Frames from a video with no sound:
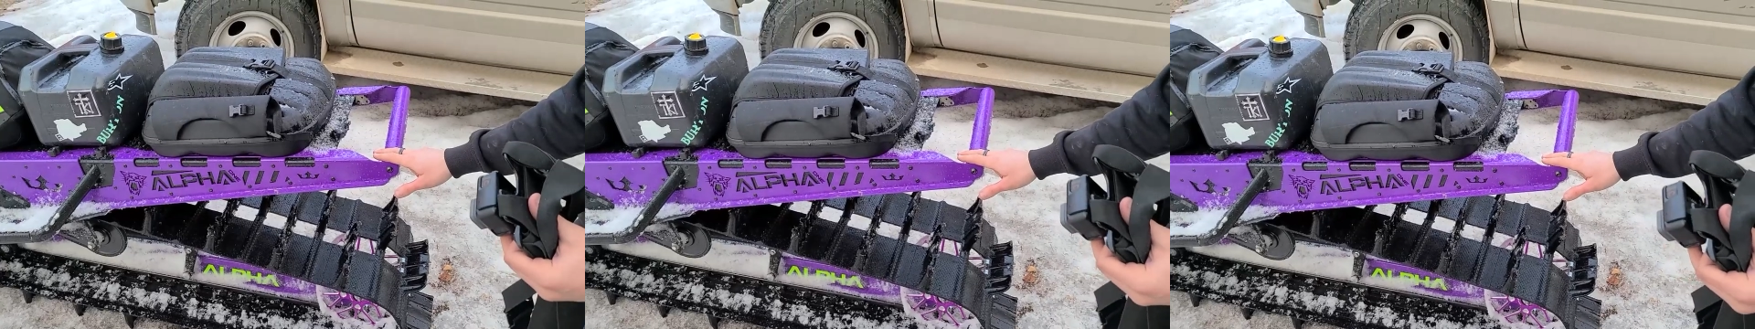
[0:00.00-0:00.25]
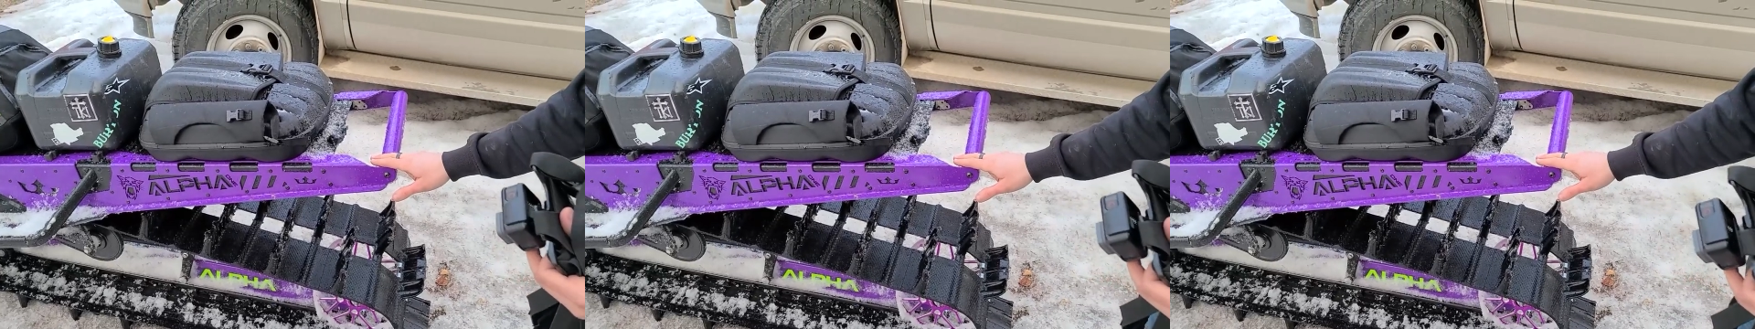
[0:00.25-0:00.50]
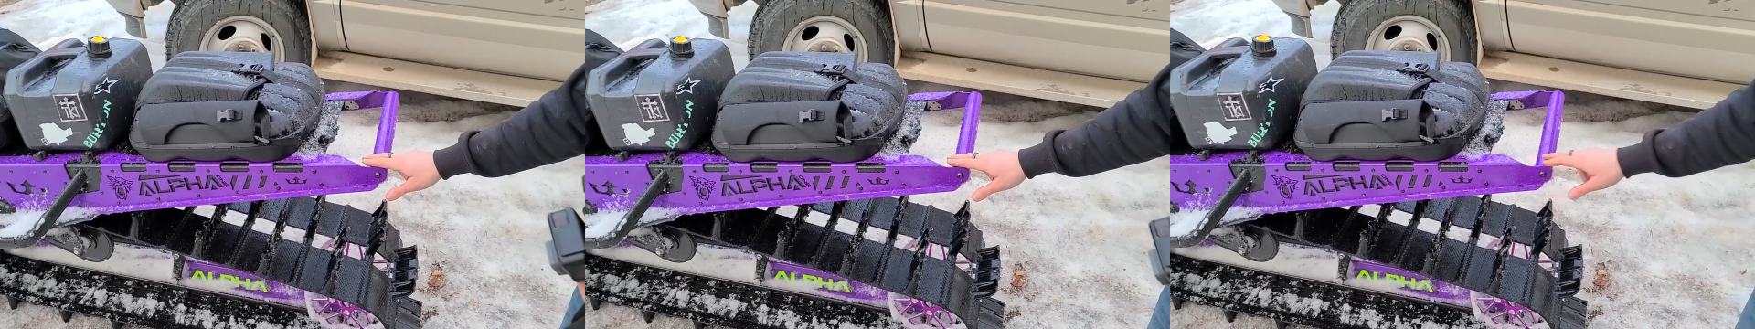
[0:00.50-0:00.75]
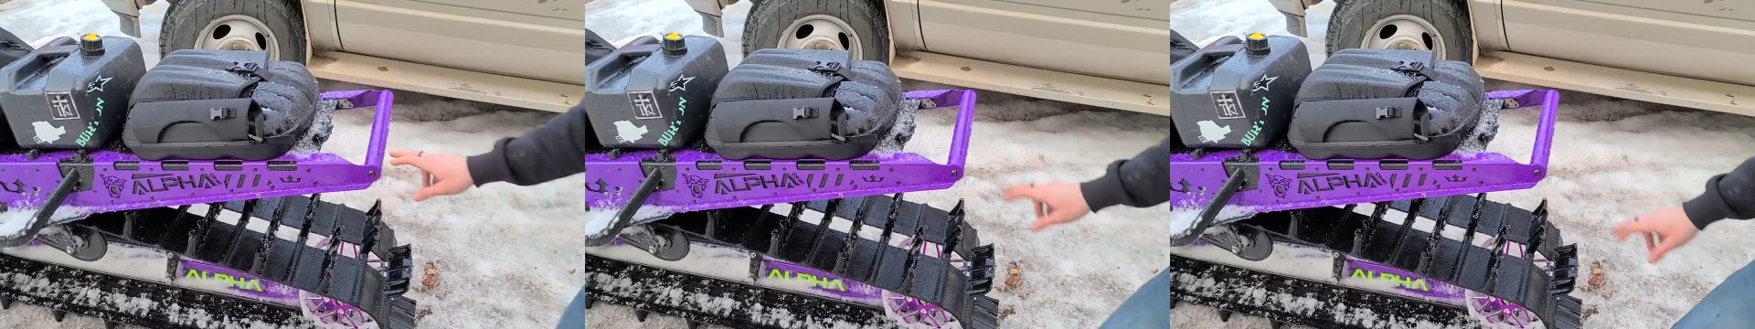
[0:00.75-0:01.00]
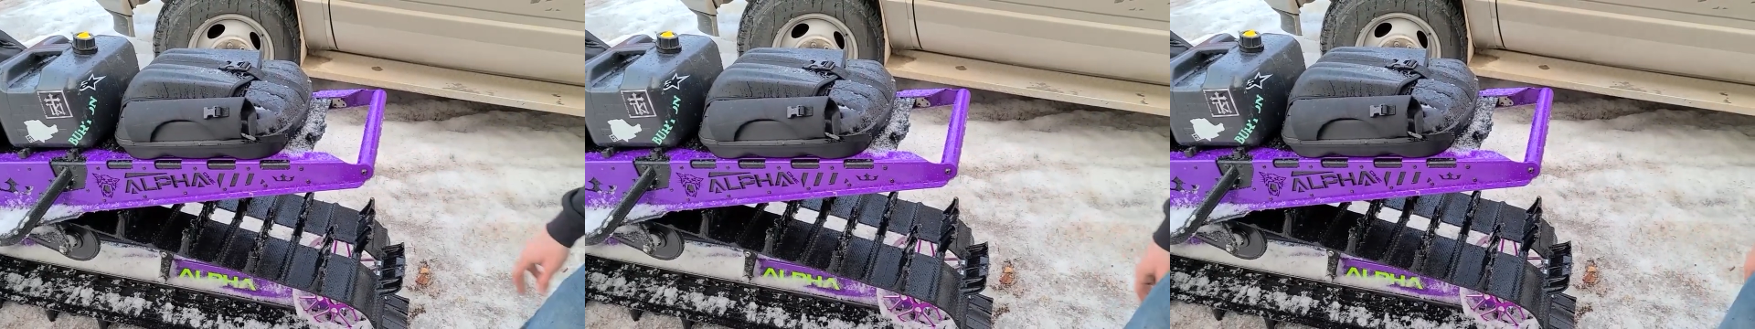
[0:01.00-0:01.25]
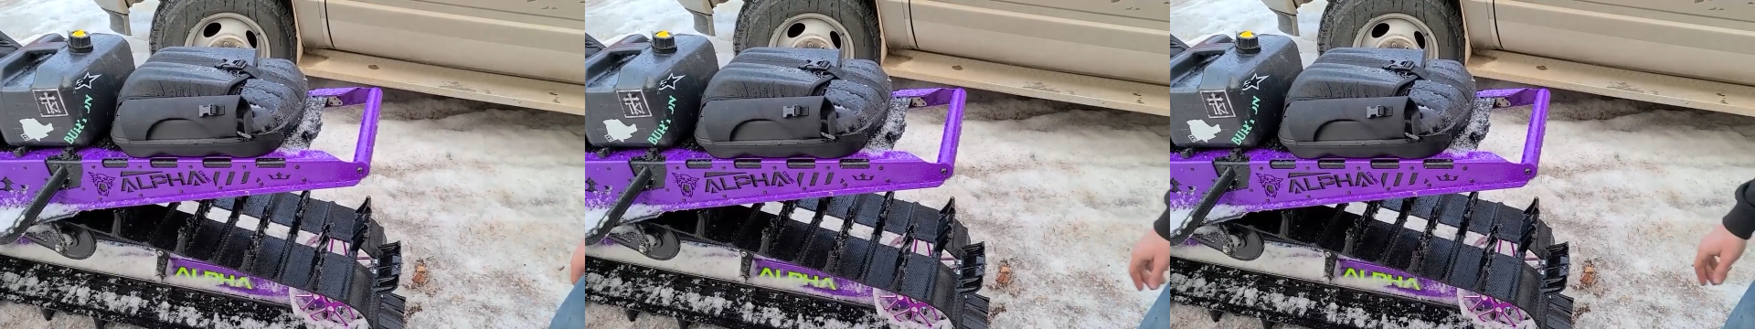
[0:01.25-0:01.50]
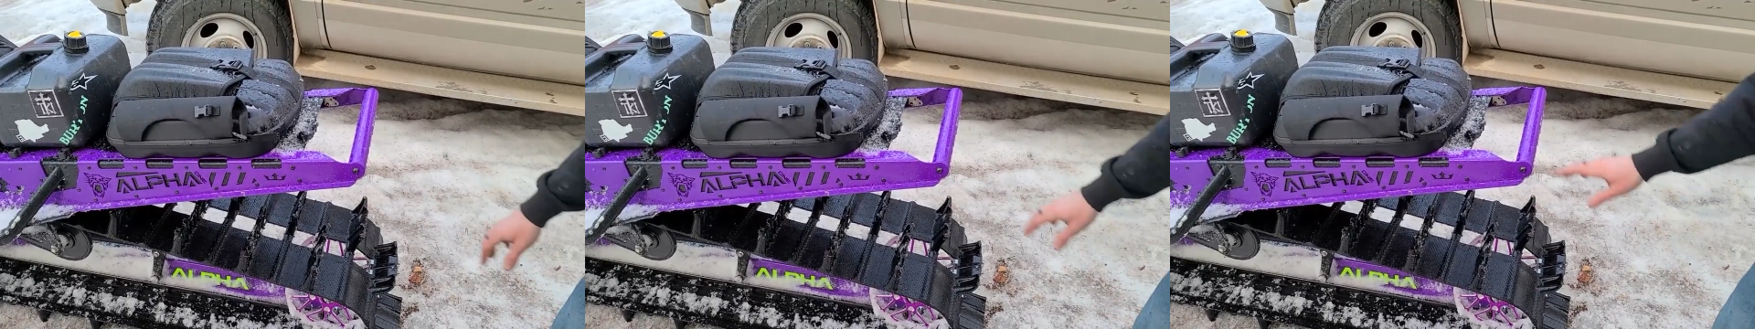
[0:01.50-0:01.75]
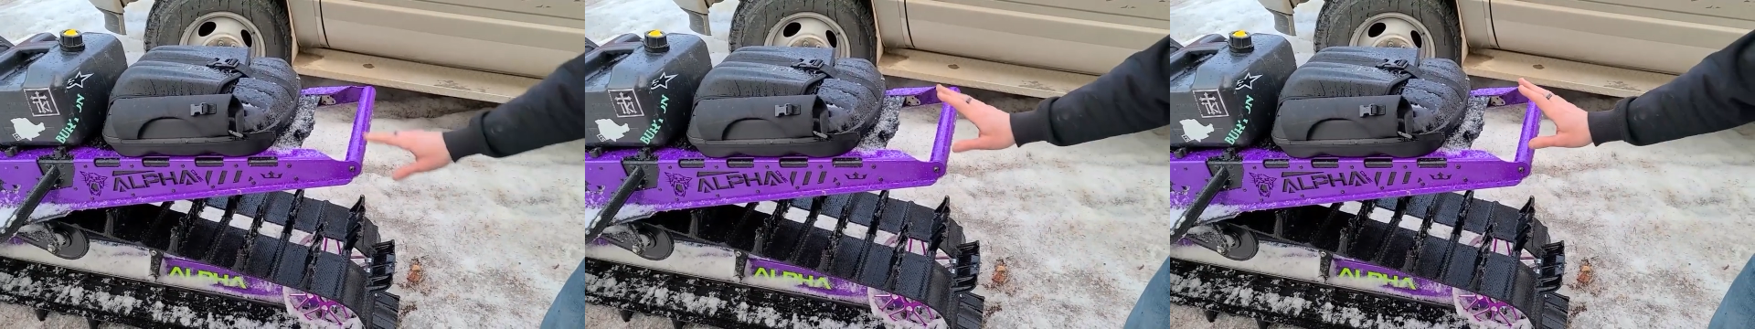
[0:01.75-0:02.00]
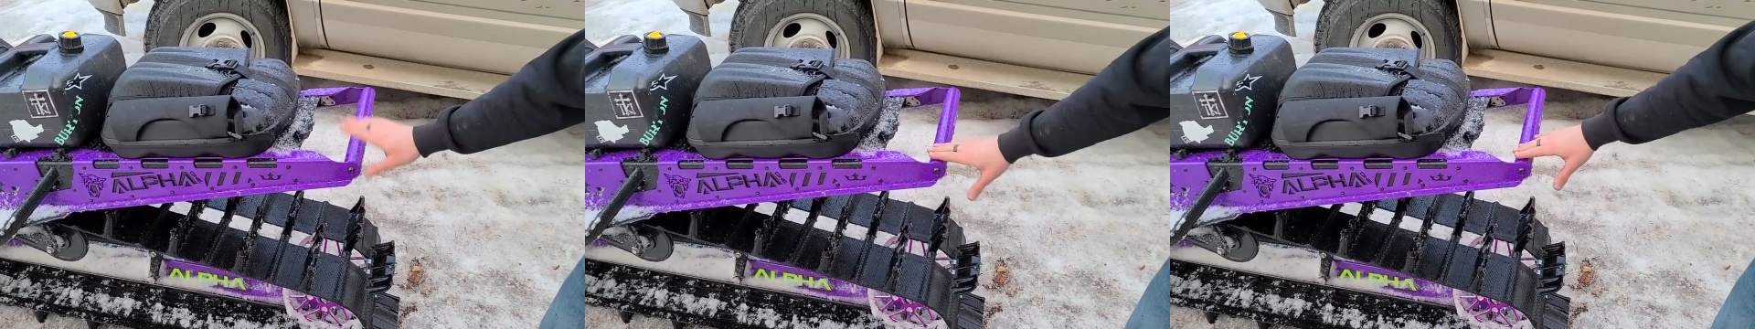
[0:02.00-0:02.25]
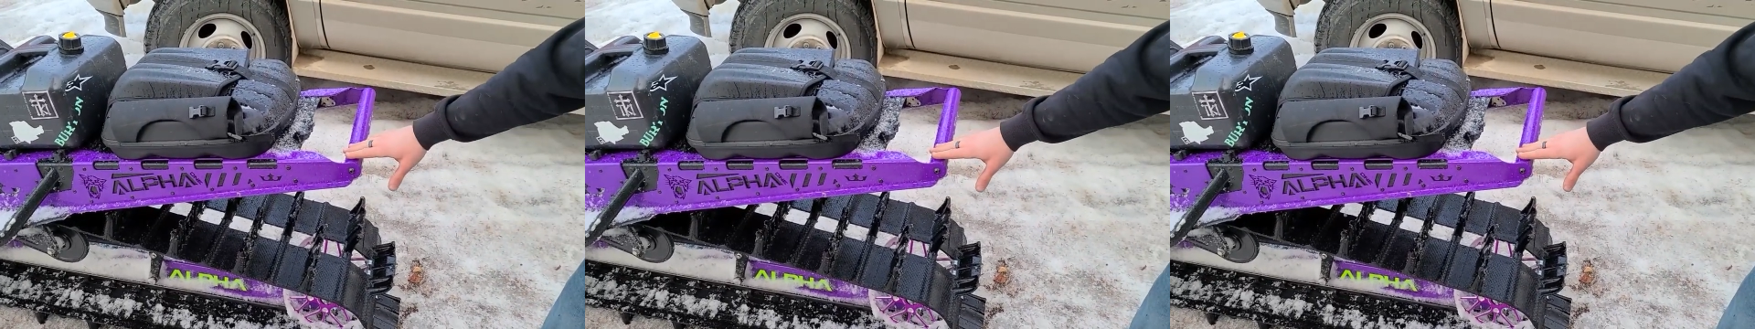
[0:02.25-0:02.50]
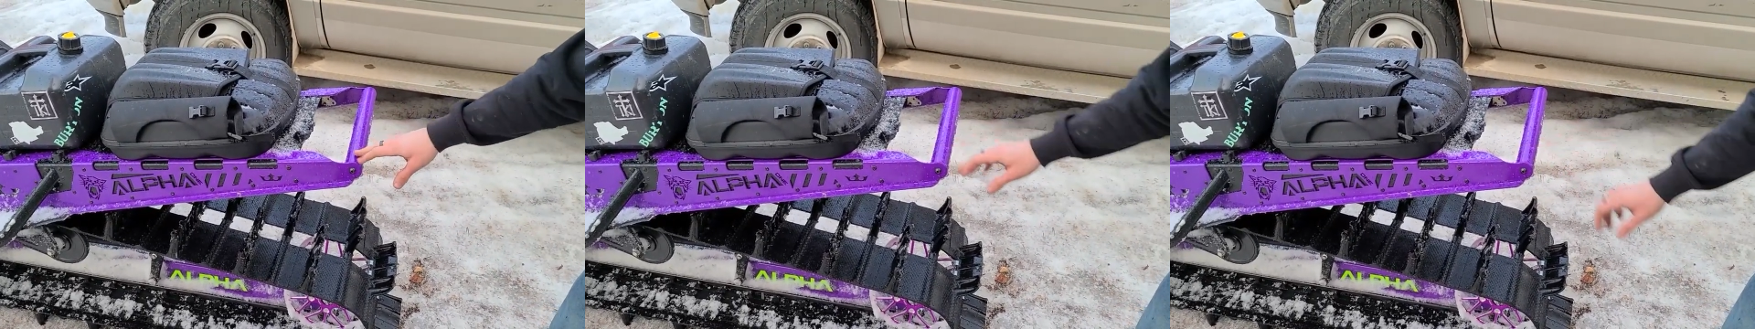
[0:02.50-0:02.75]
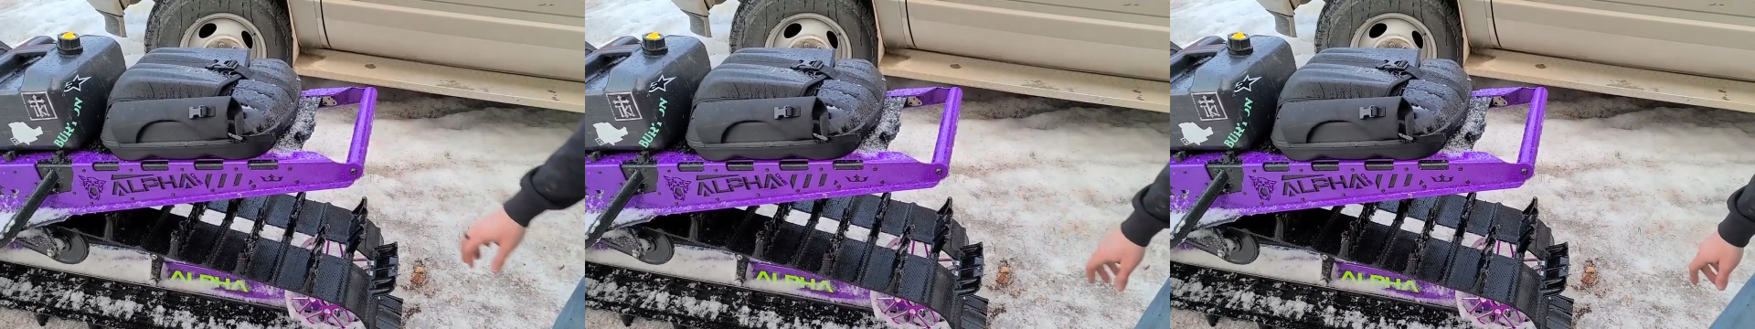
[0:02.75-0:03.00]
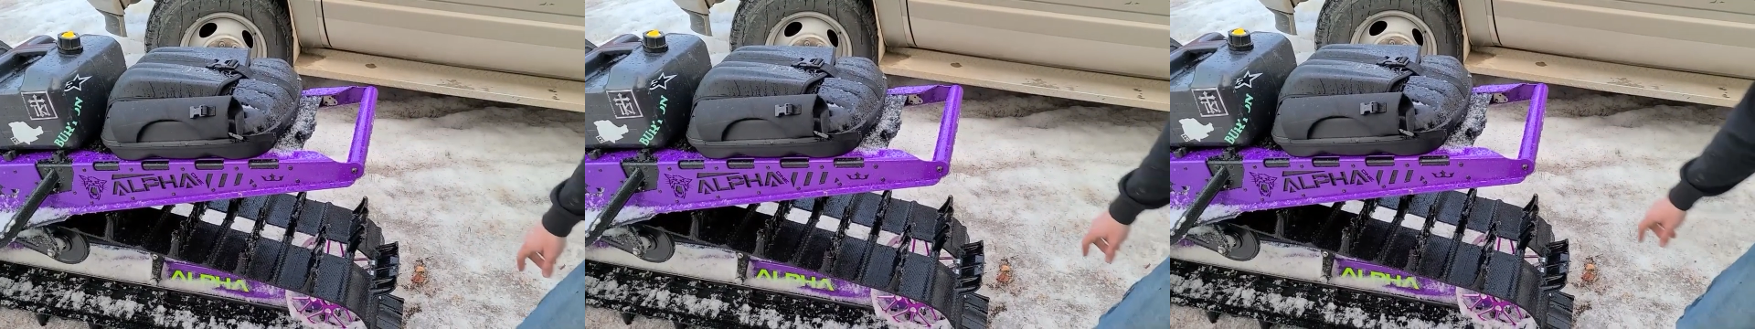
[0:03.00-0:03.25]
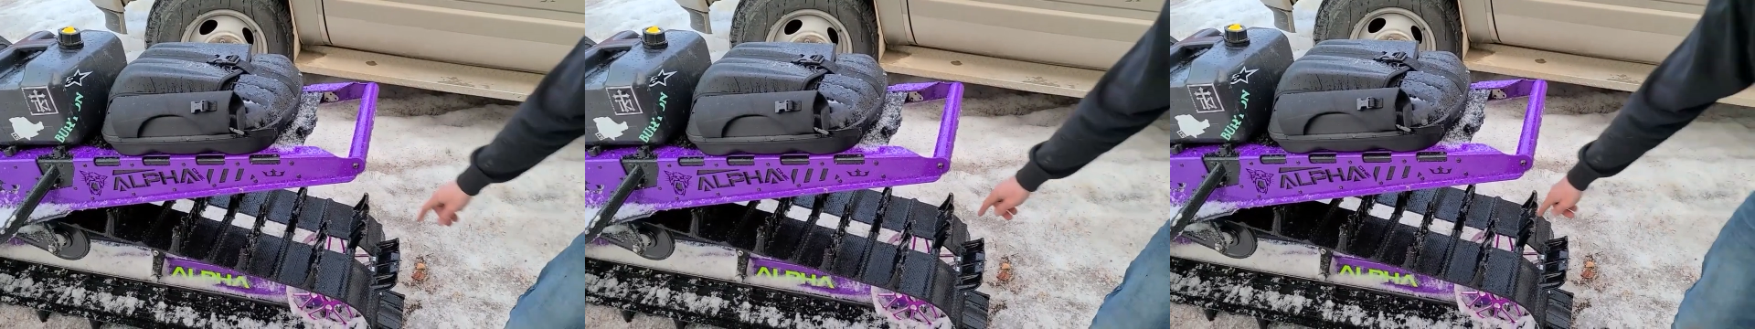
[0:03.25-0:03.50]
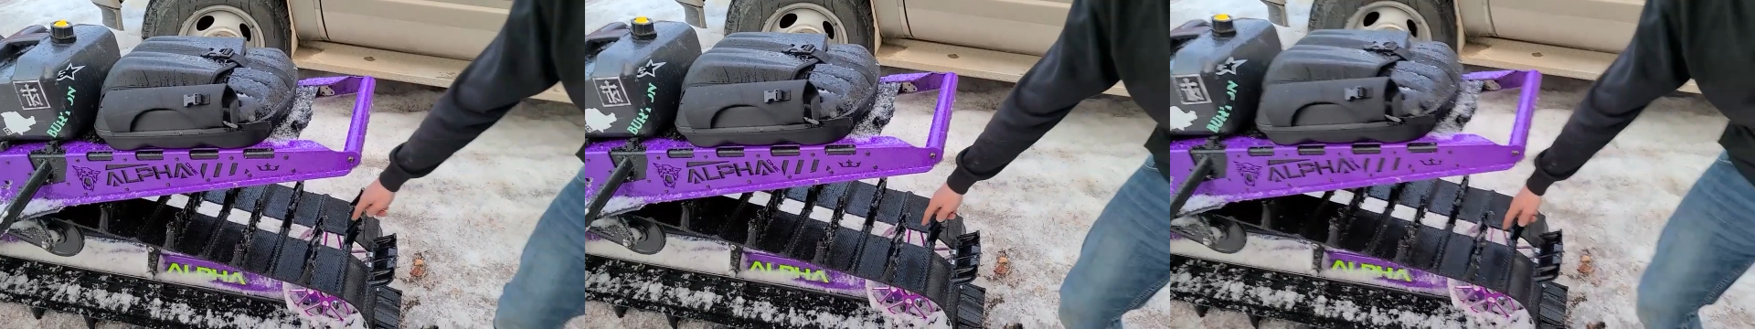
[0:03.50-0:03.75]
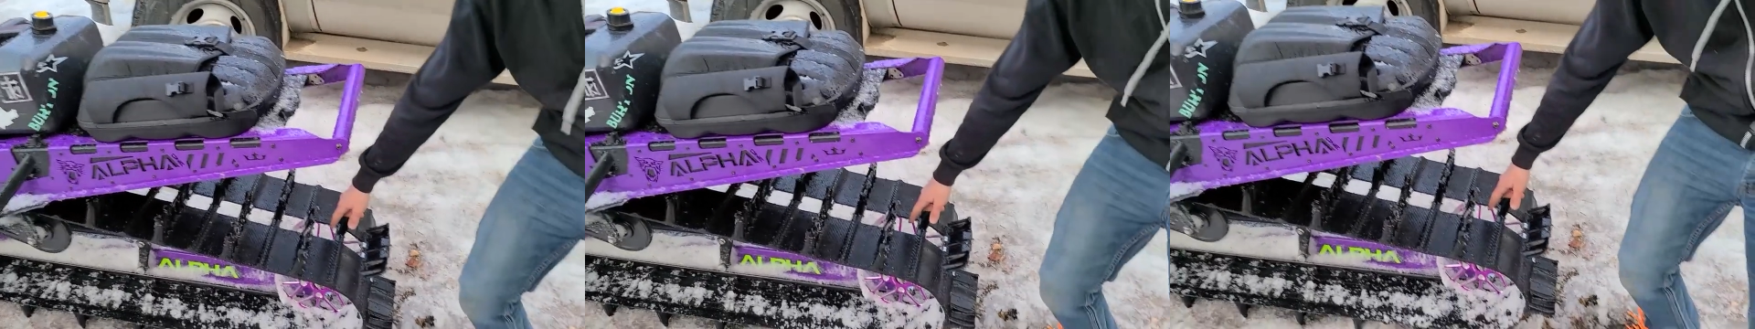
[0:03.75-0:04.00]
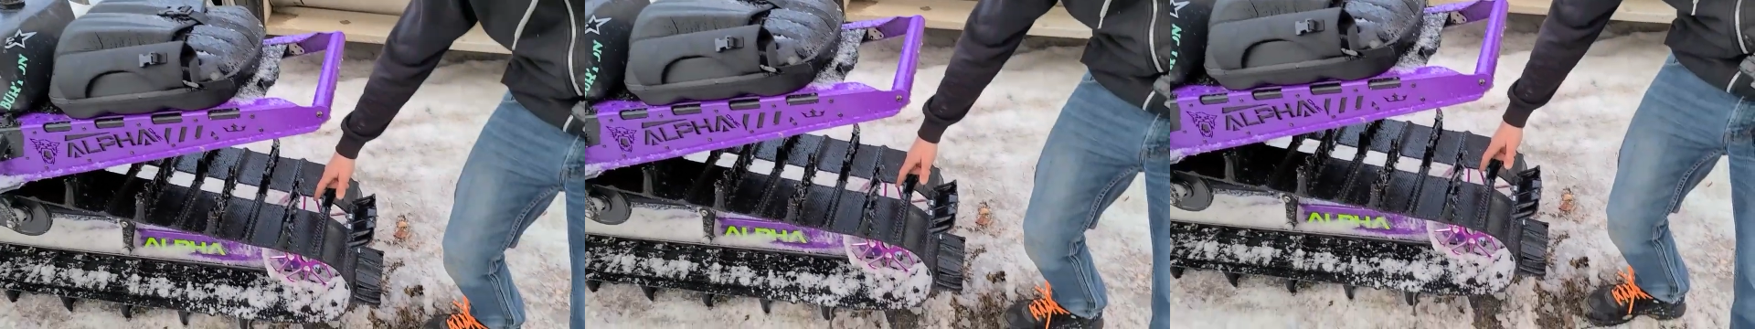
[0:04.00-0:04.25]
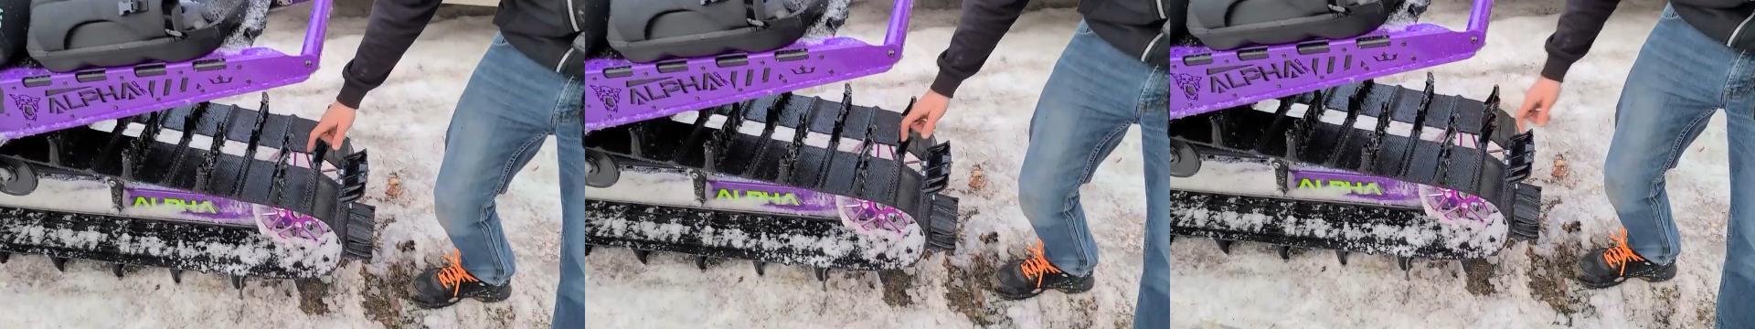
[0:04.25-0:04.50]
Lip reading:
[unreadable: no face in view]